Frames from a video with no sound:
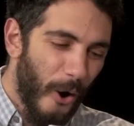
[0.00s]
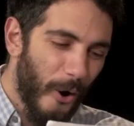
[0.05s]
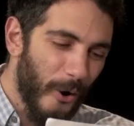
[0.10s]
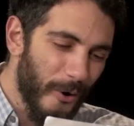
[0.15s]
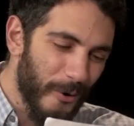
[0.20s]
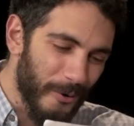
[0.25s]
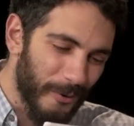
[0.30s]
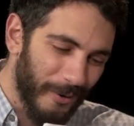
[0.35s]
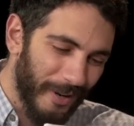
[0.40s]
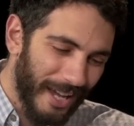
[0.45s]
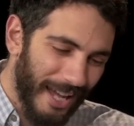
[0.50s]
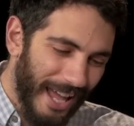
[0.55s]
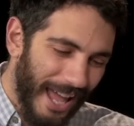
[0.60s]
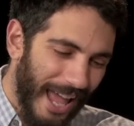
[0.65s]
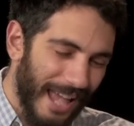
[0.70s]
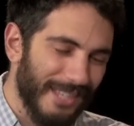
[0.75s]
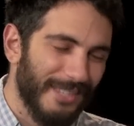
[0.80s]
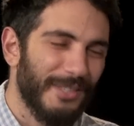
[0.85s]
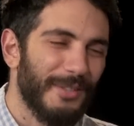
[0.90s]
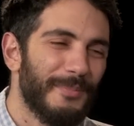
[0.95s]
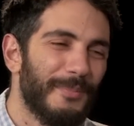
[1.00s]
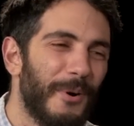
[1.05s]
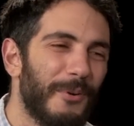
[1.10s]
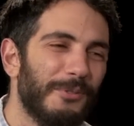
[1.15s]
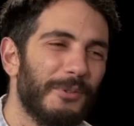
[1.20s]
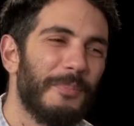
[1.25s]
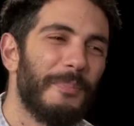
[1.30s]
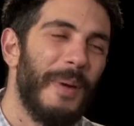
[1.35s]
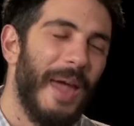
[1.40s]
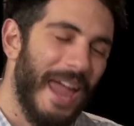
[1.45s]
Who has the
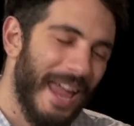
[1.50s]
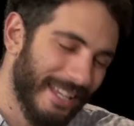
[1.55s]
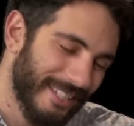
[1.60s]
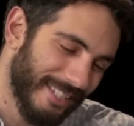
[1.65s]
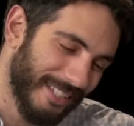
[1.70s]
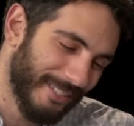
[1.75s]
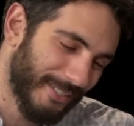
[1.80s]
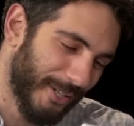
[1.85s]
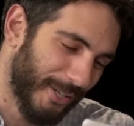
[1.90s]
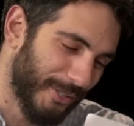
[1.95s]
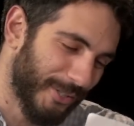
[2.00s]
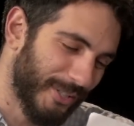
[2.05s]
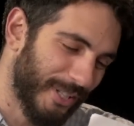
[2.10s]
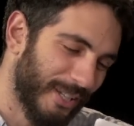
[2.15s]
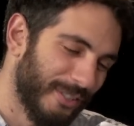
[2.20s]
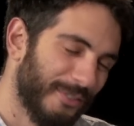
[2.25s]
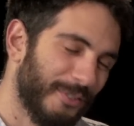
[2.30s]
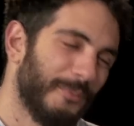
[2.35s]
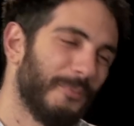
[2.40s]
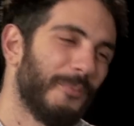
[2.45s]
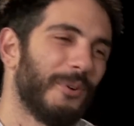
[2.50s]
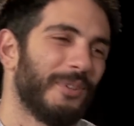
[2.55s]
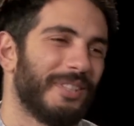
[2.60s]
most passing touchdowns in